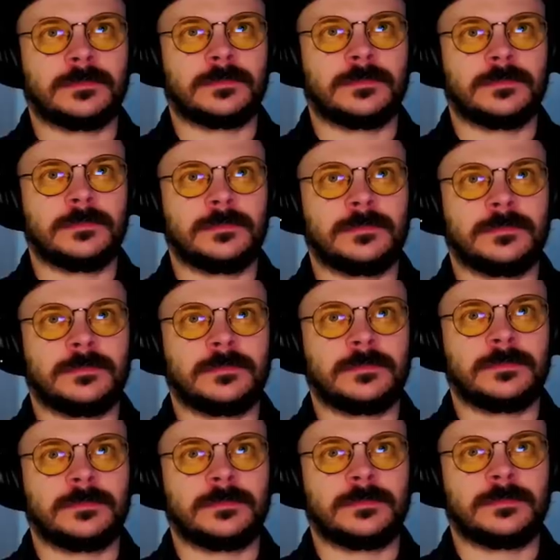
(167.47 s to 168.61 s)

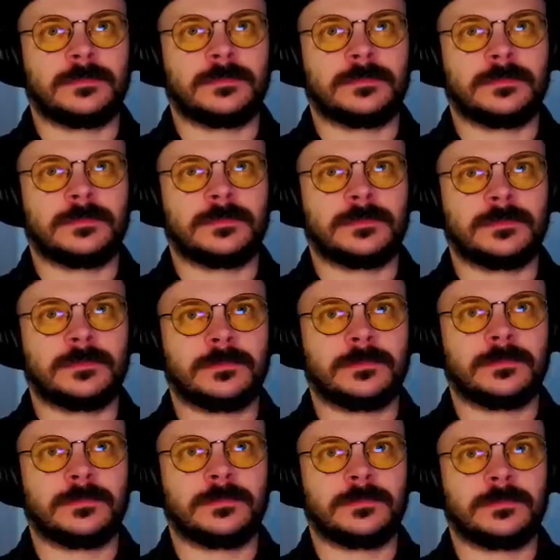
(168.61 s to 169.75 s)

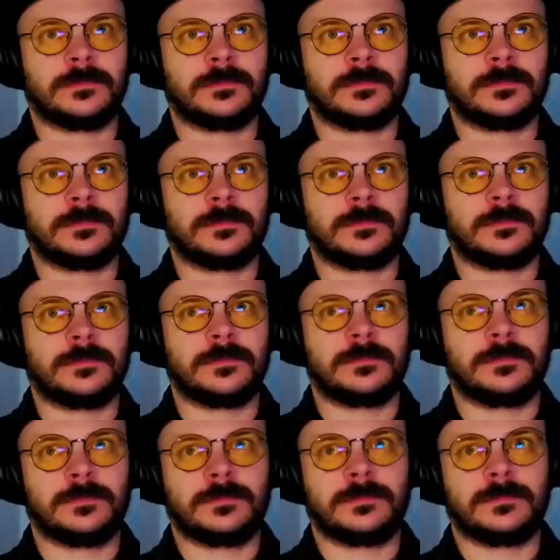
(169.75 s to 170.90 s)

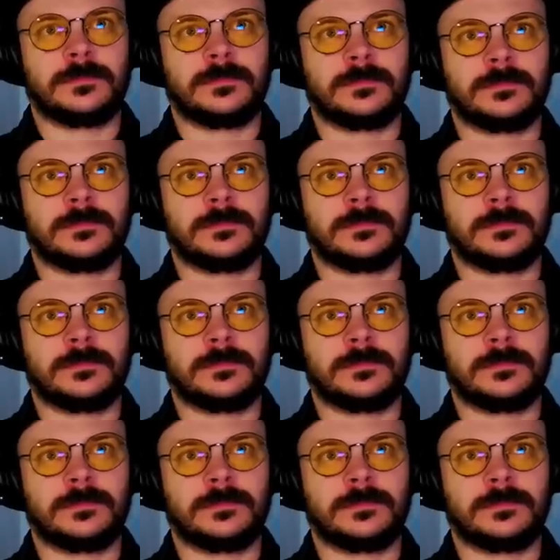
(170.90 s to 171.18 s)
(not speaking)